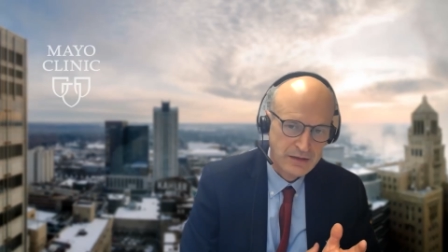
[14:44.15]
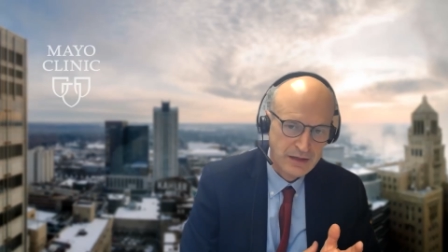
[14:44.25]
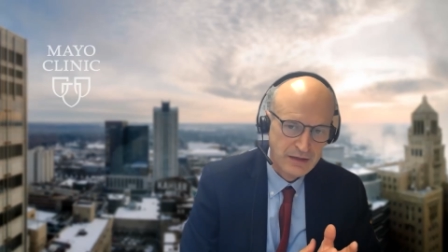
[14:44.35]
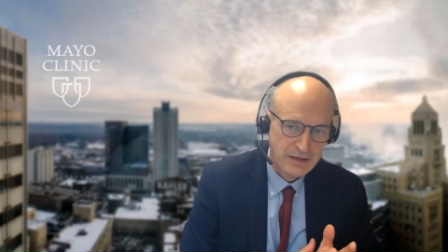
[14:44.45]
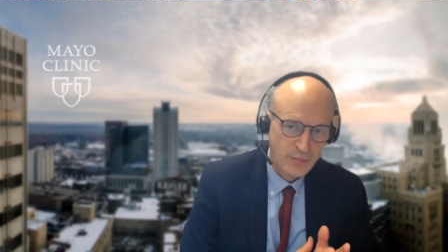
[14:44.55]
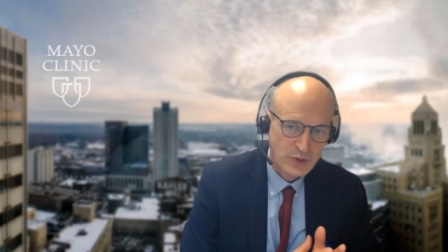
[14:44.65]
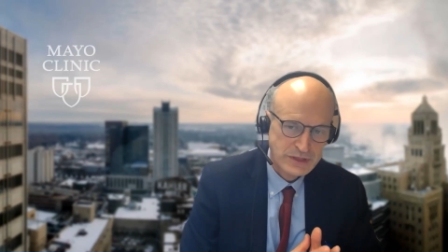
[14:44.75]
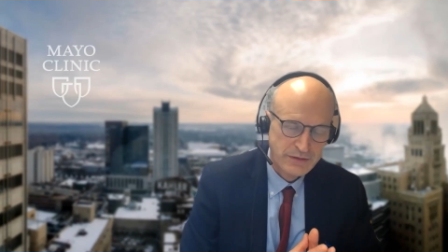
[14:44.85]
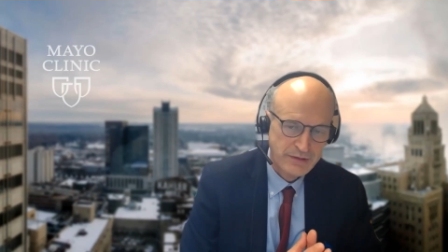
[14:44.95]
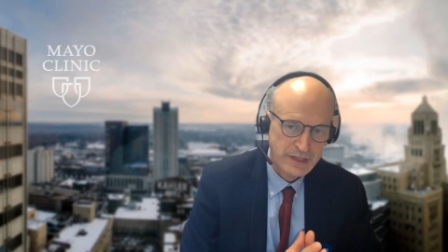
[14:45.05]
the the
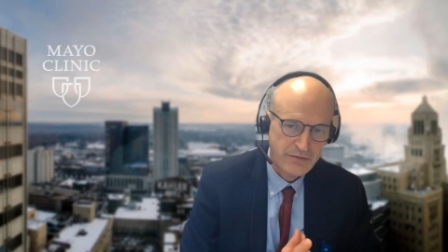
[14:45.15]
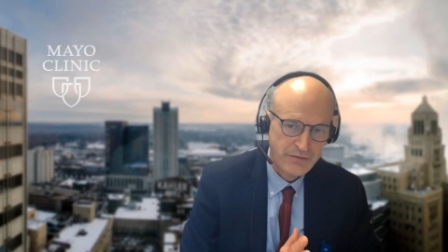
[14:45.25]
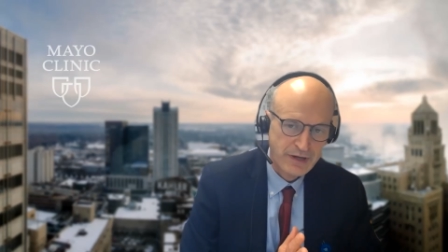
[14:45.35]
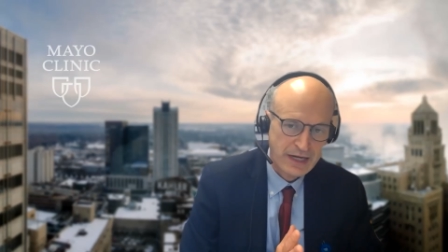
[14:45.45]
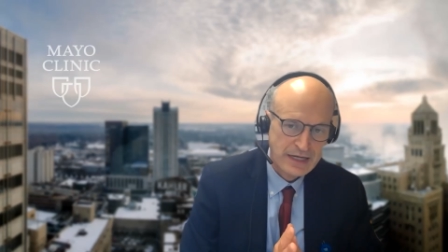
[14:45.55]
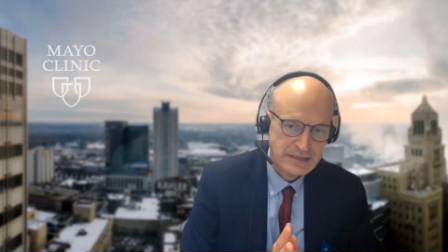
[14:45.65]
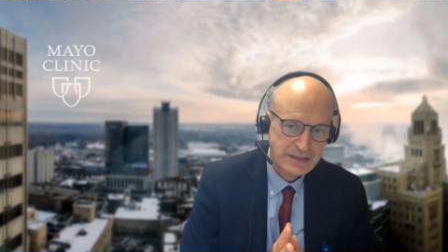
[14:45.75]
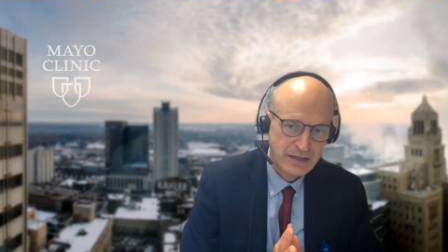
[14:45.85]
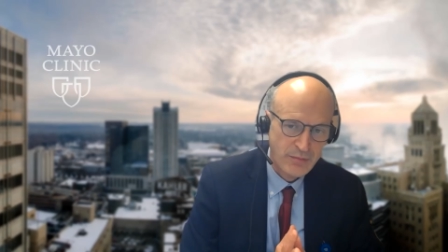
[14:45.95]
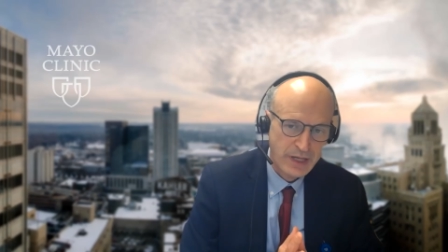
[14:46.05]
possibility of
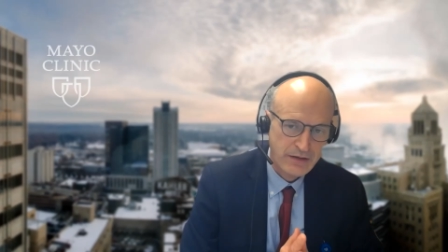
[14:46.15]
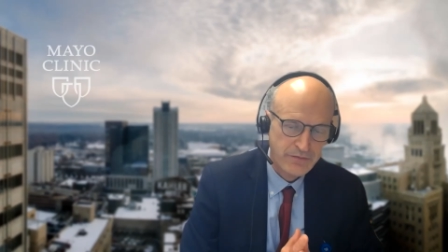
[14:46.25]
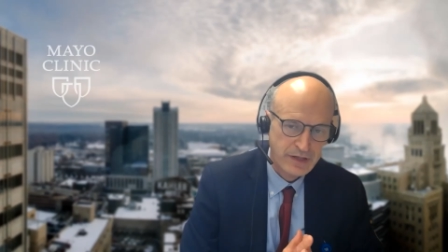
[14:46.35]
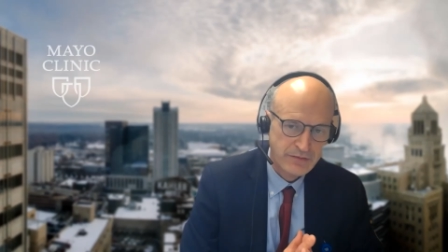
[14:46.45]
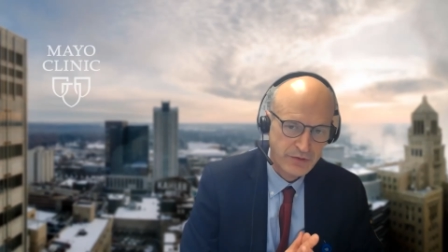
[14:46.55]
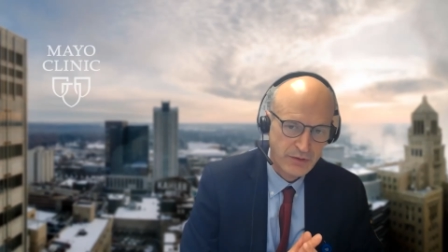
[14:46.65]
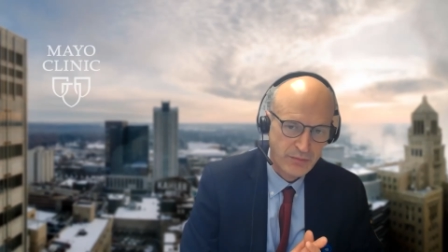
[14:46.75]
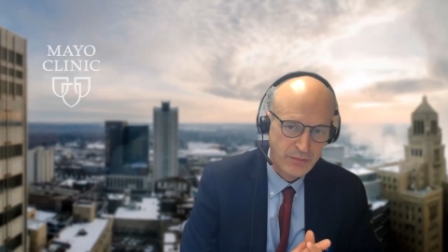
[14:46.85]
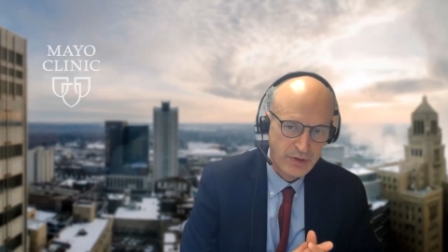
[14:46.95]
realizing the benefit from